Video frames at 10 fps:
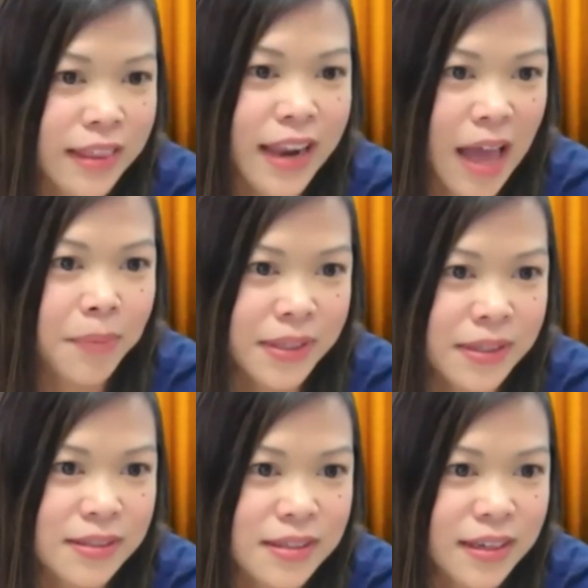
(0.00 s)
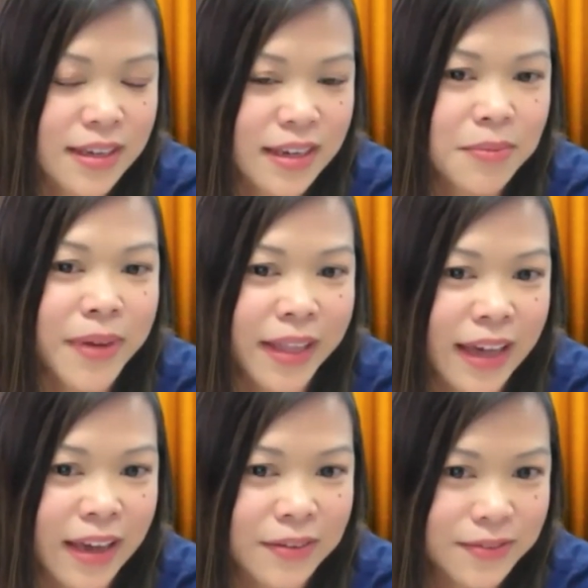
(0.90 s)
that happens in my
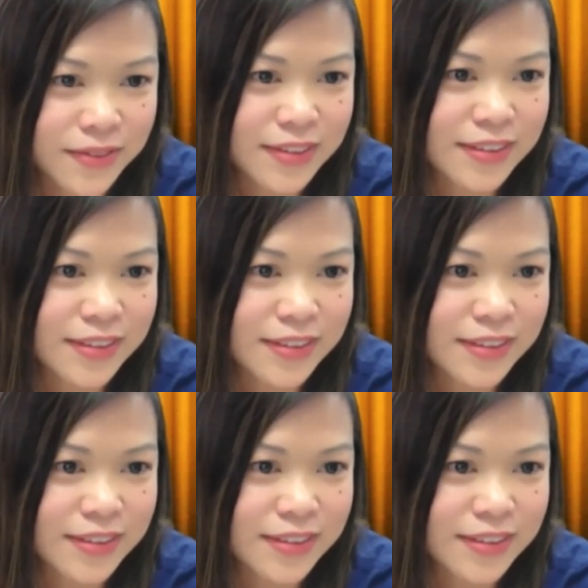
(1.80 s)
life.